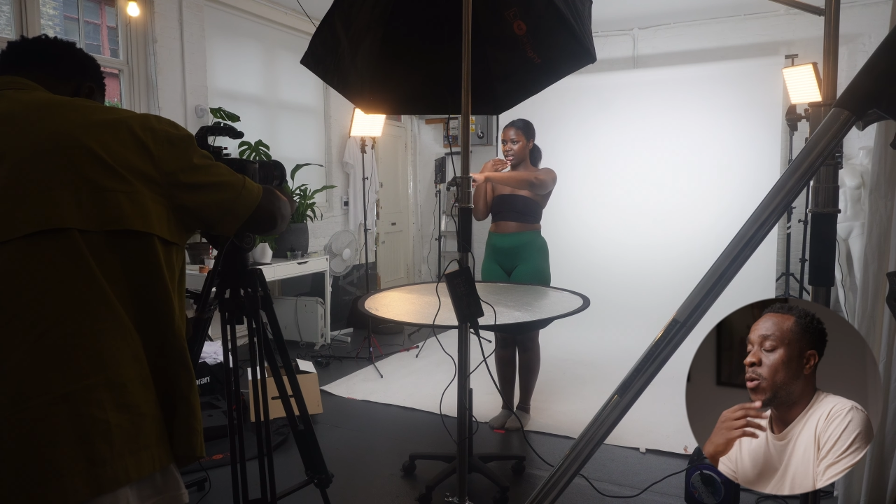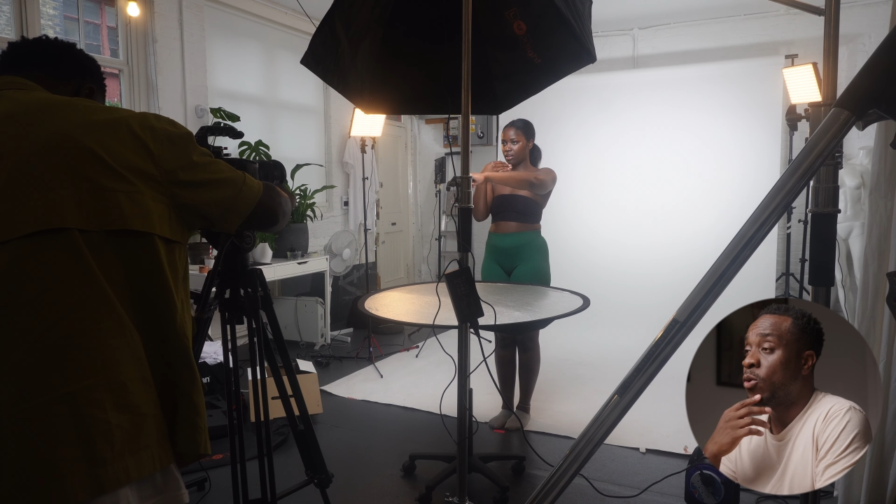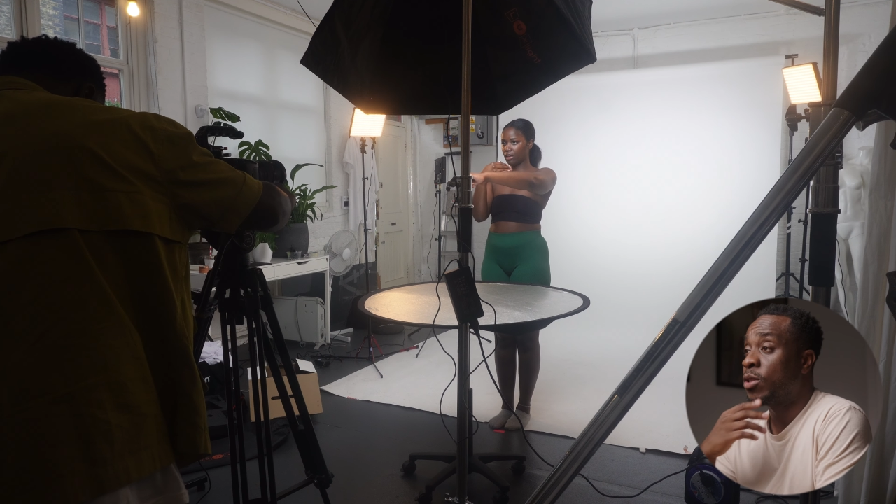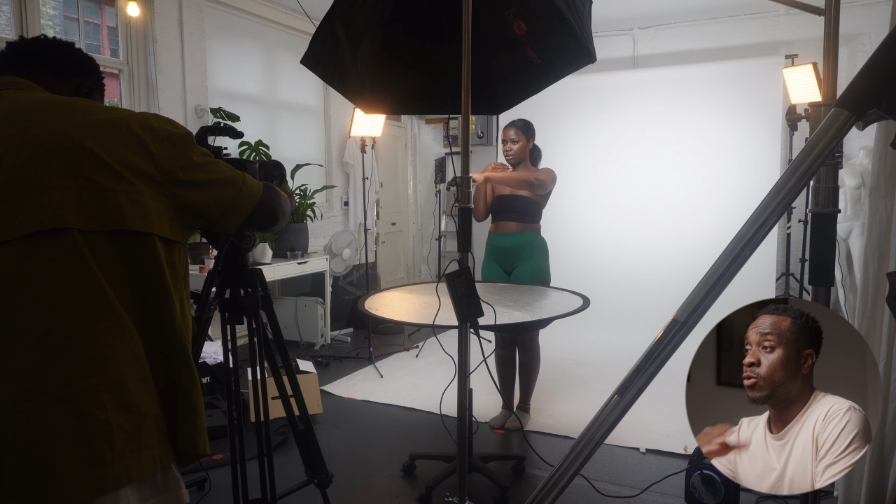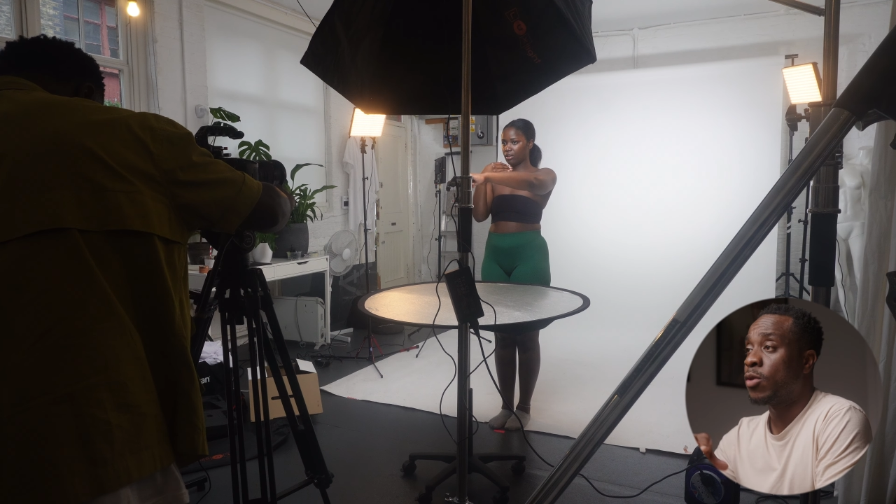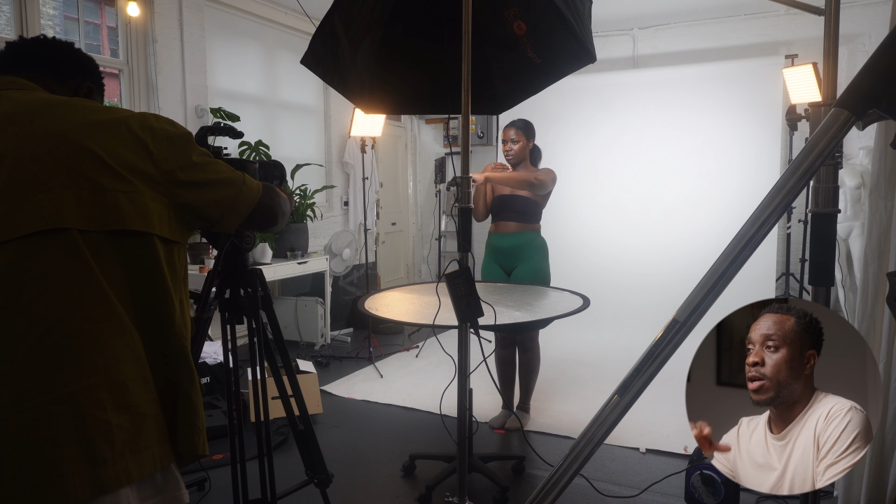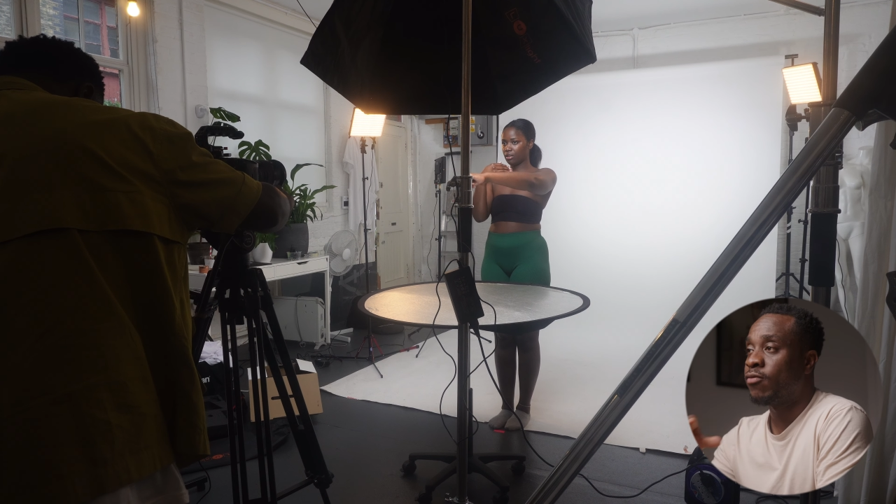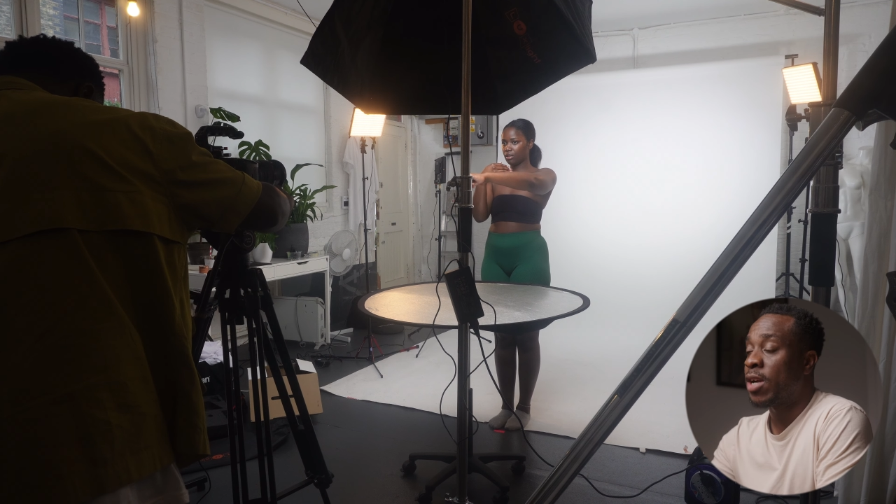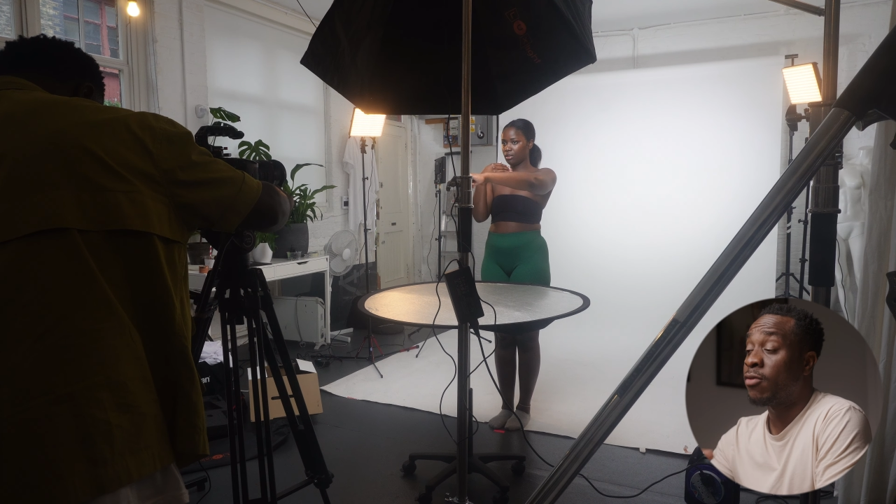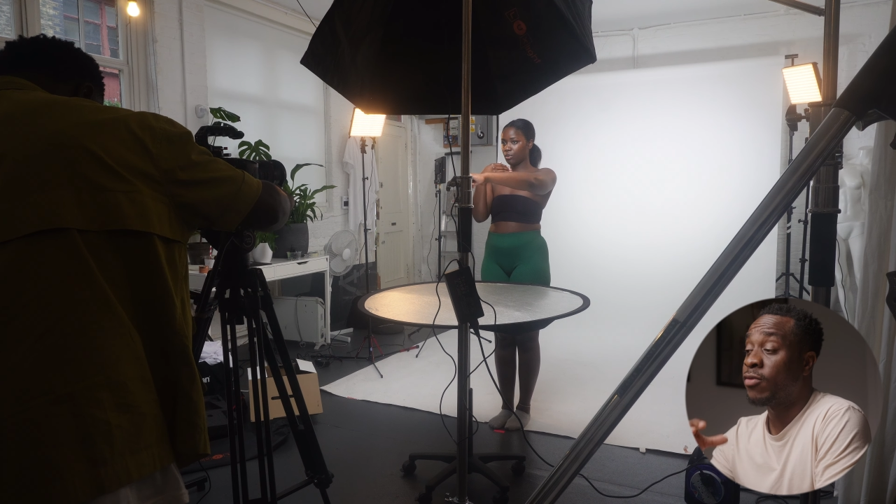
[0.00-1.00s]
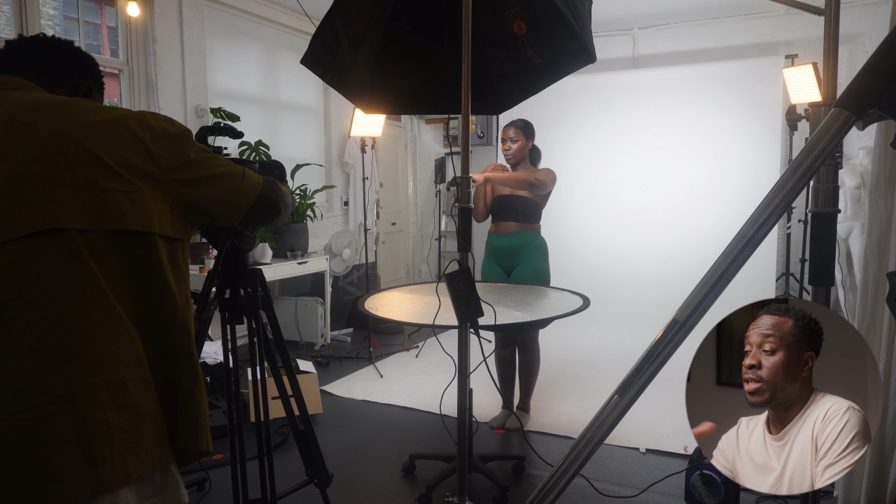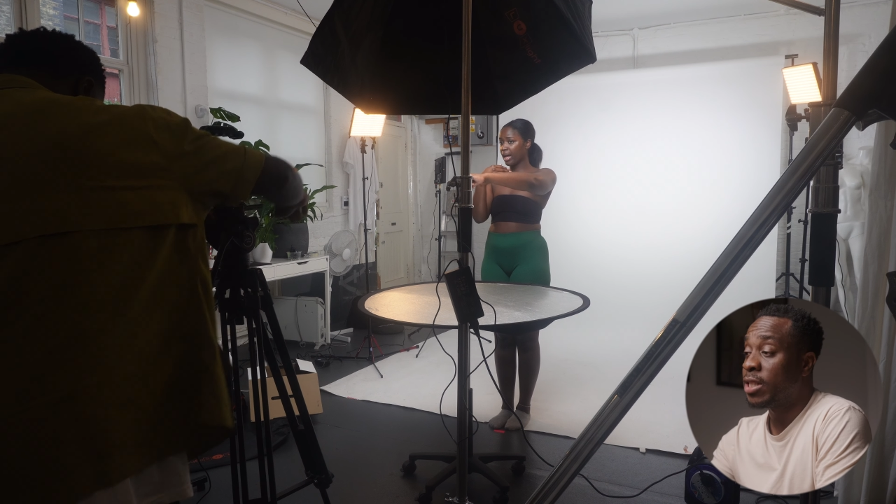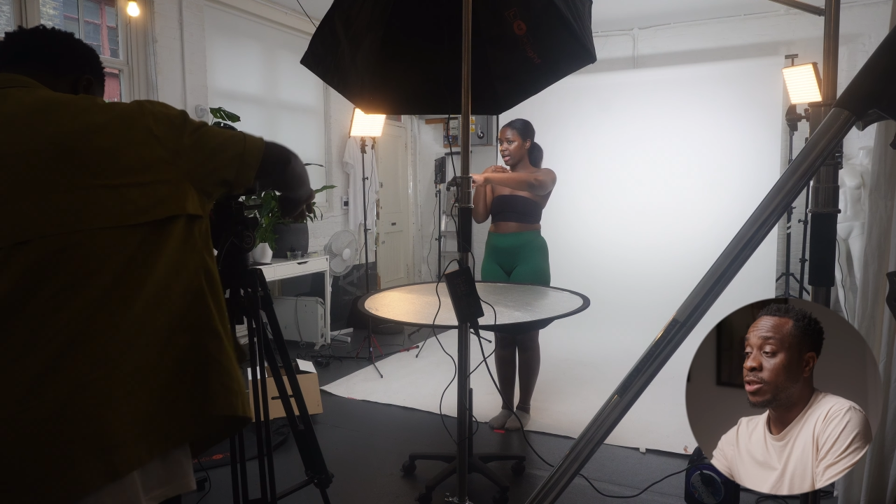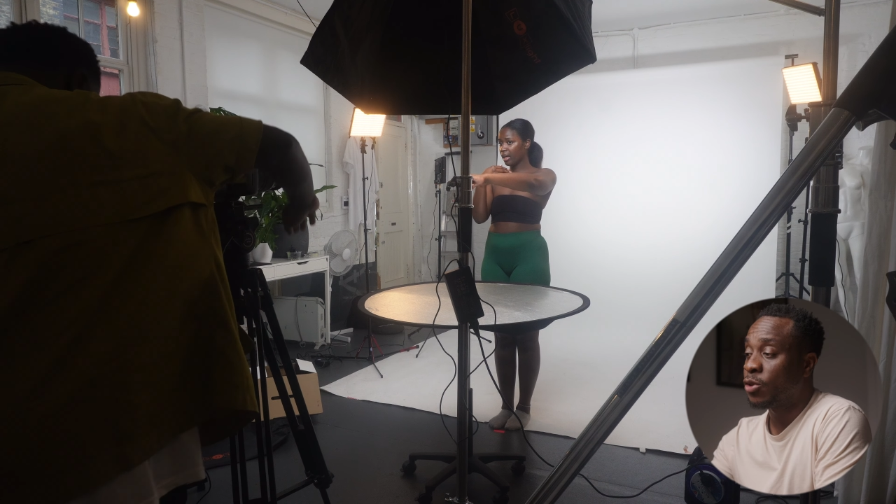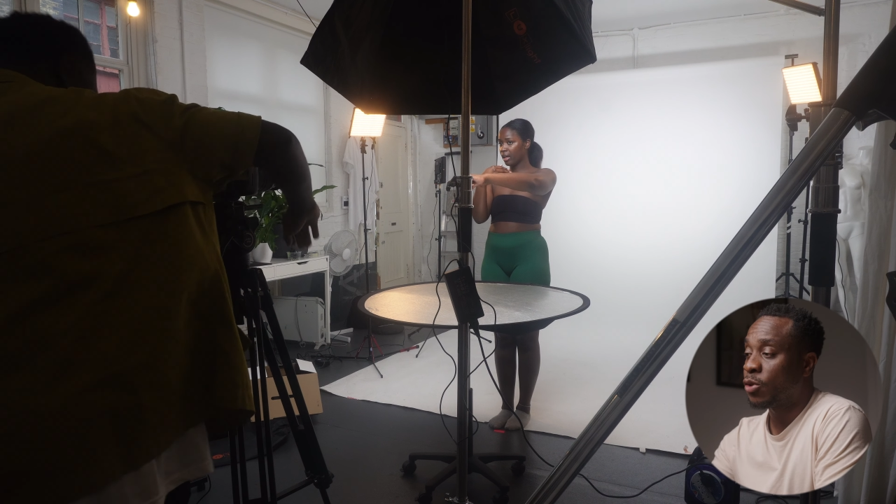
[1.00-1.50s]
All in all, I really
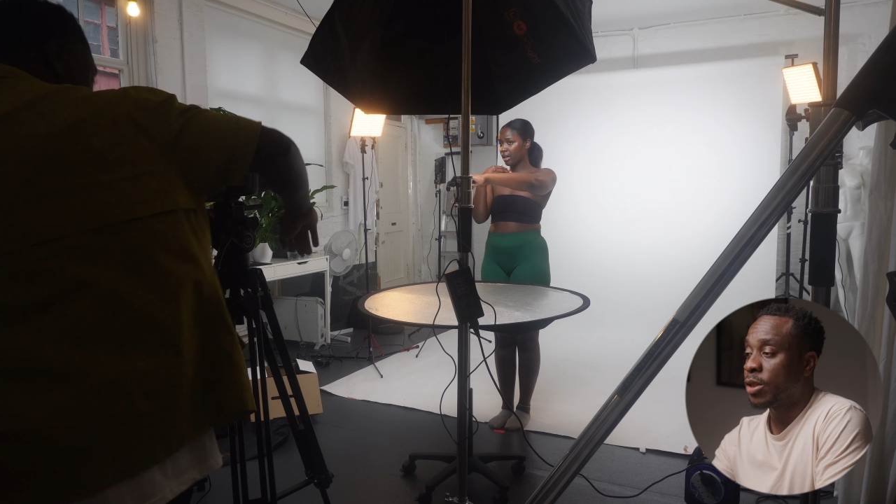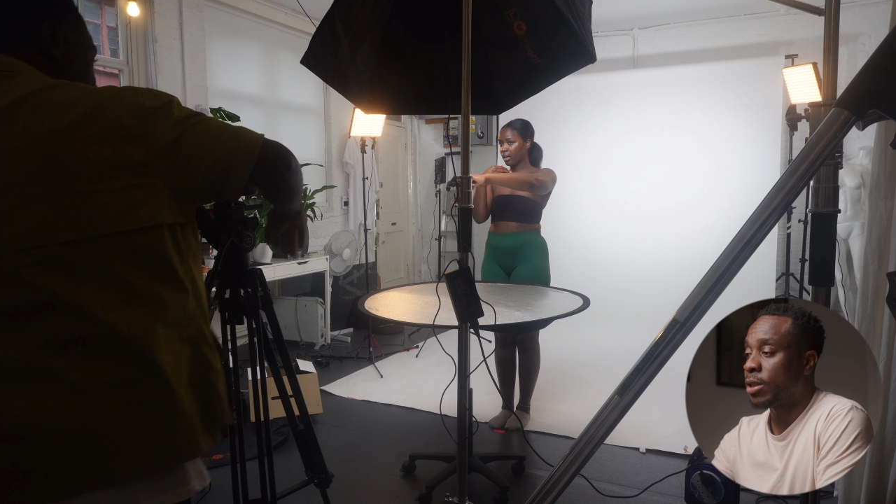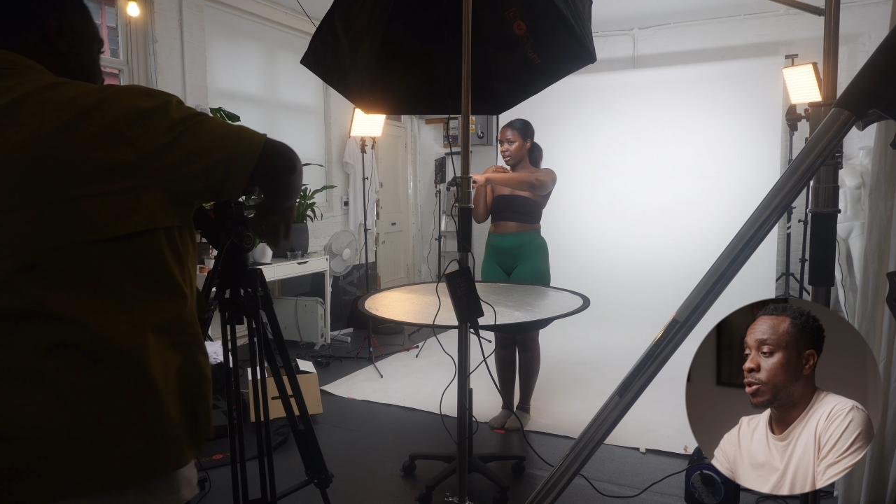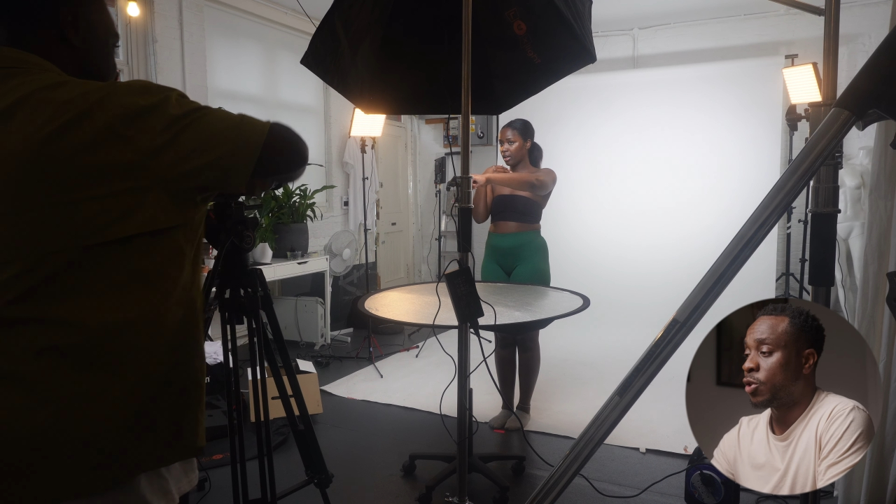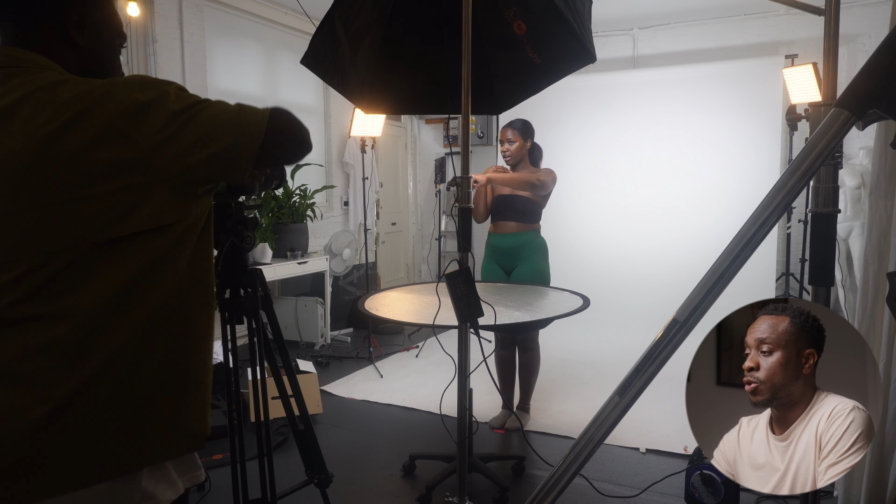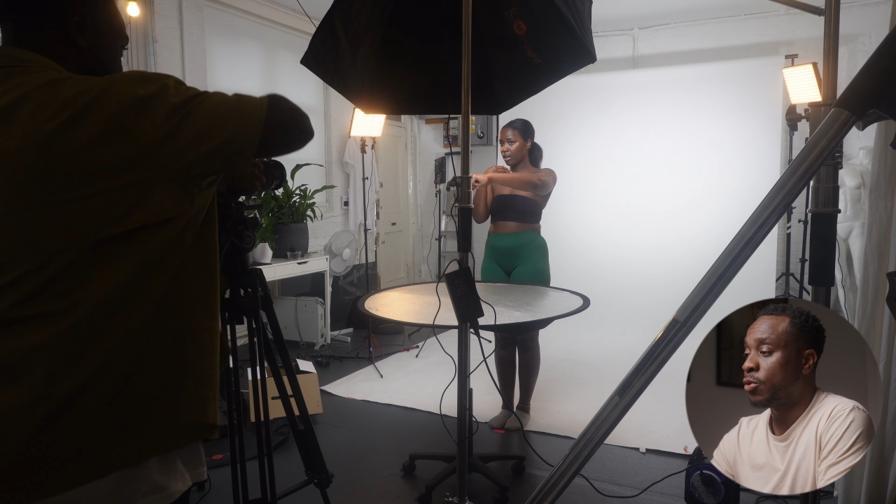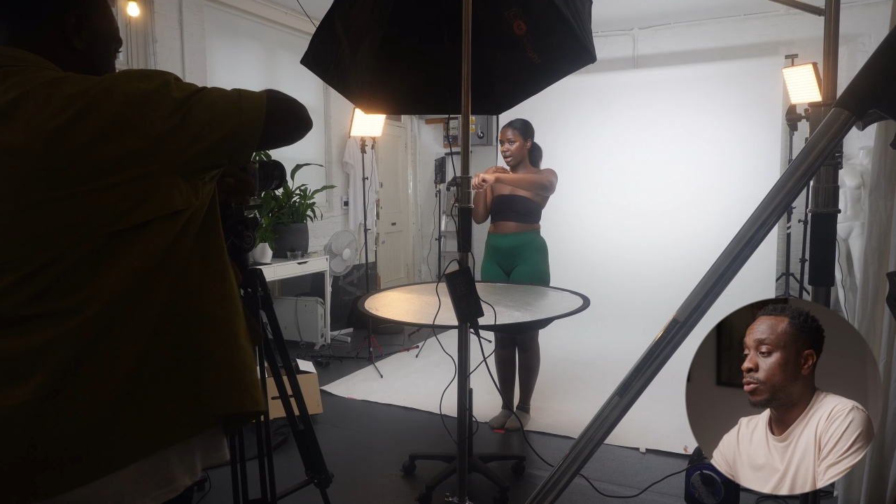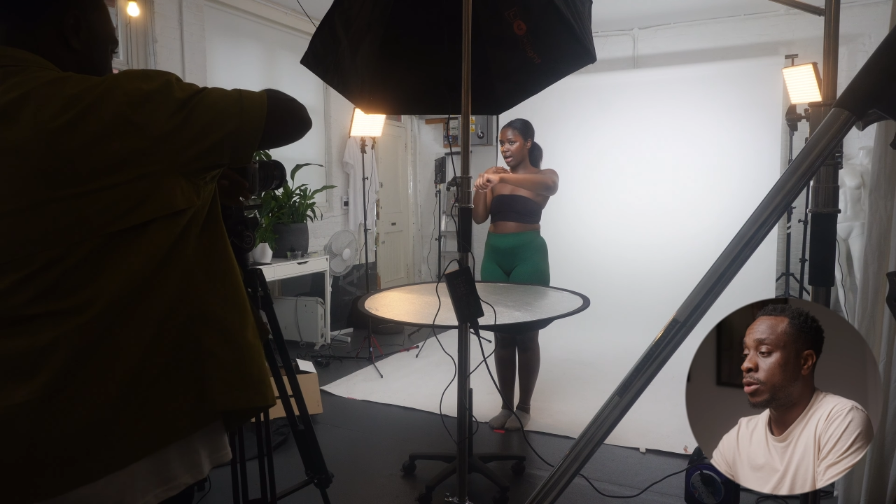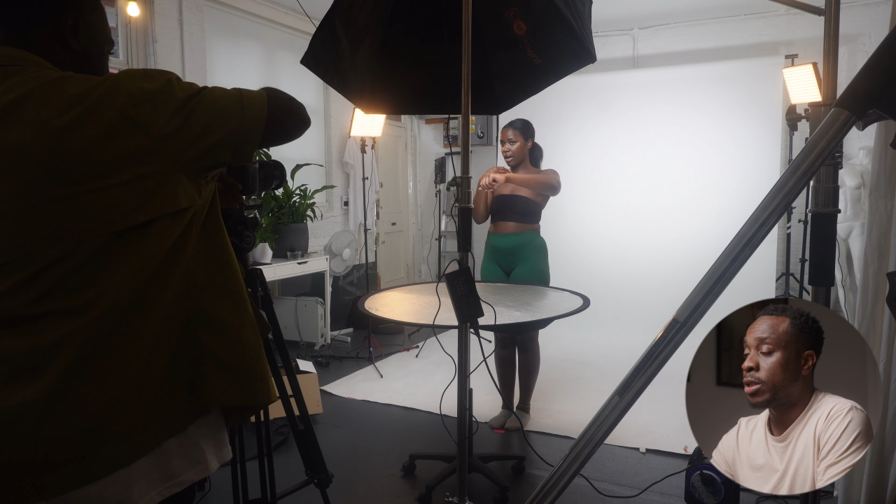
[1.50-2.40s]
enjoyed the shoot.